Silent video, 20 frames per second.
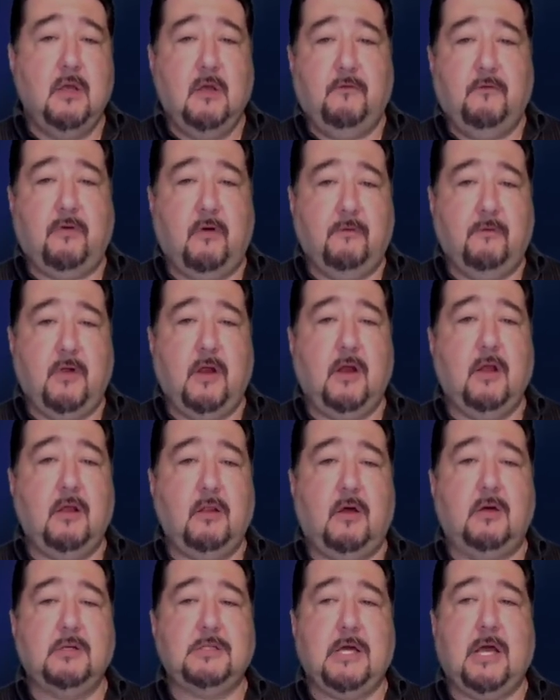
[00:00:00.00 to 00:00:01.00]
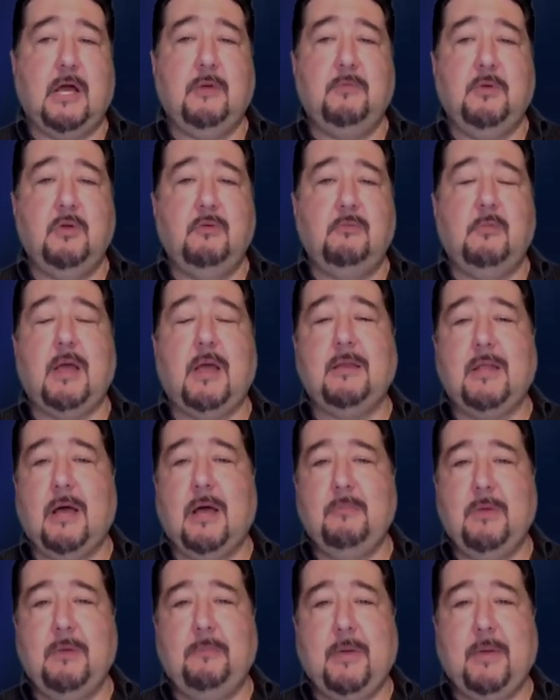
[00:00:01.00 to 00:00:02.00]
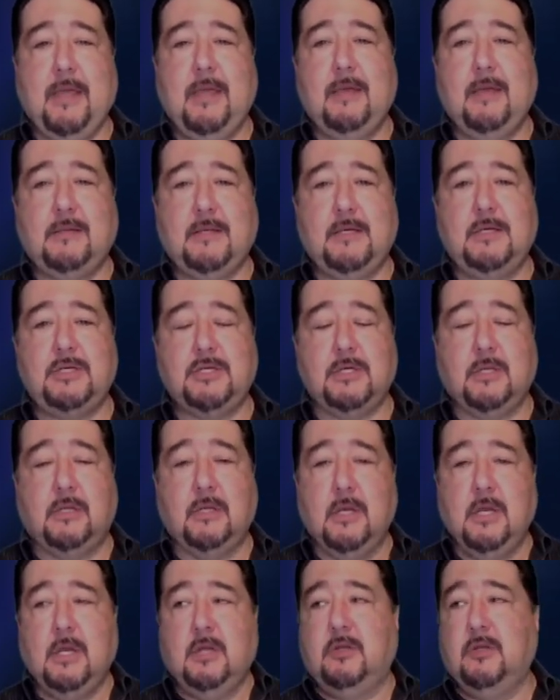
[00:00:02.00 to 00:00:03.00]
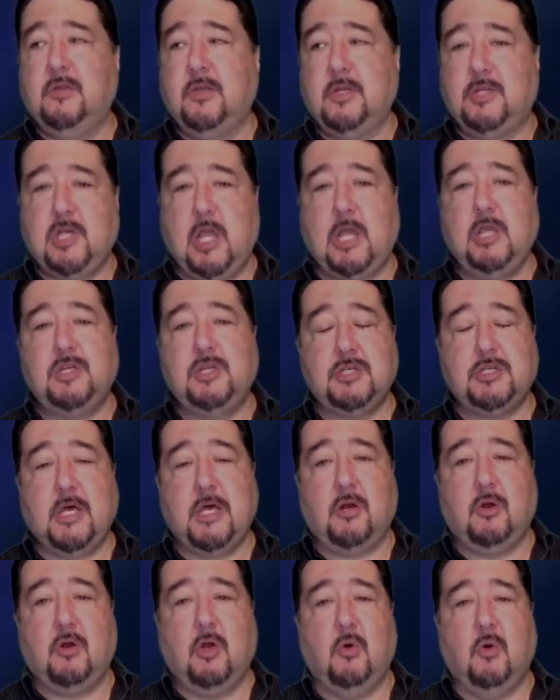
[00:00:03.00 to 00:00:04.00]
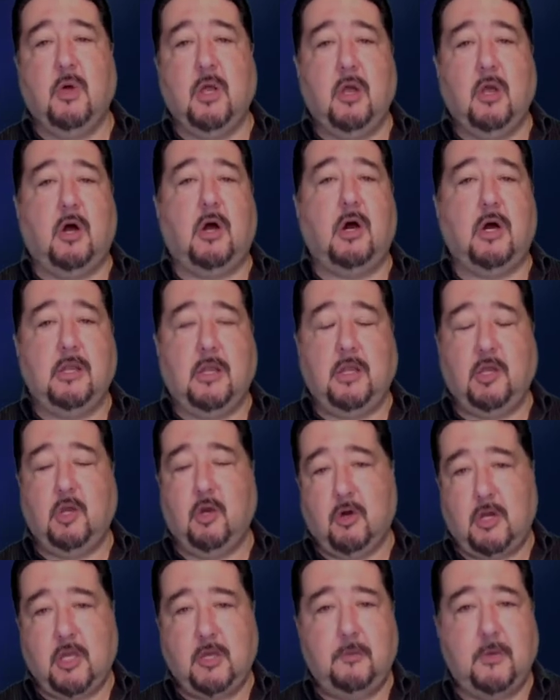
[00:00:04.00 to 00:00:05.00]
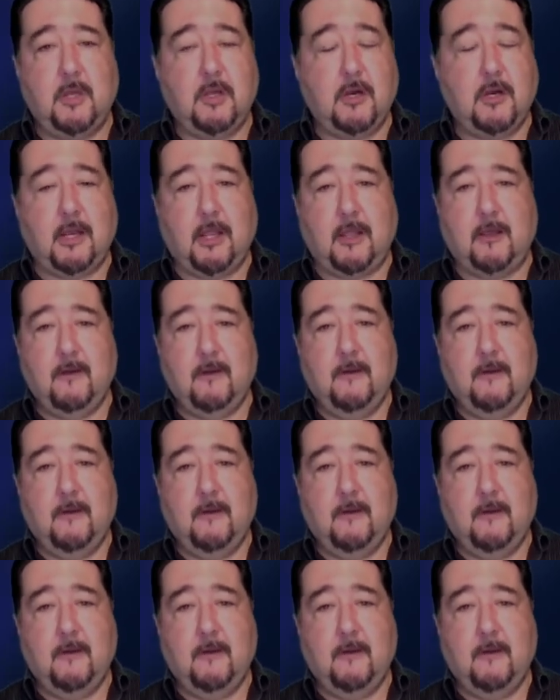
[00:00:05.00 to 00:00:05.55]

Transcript: for a very long time, you might not be paying attention to the changes that are going on in your community.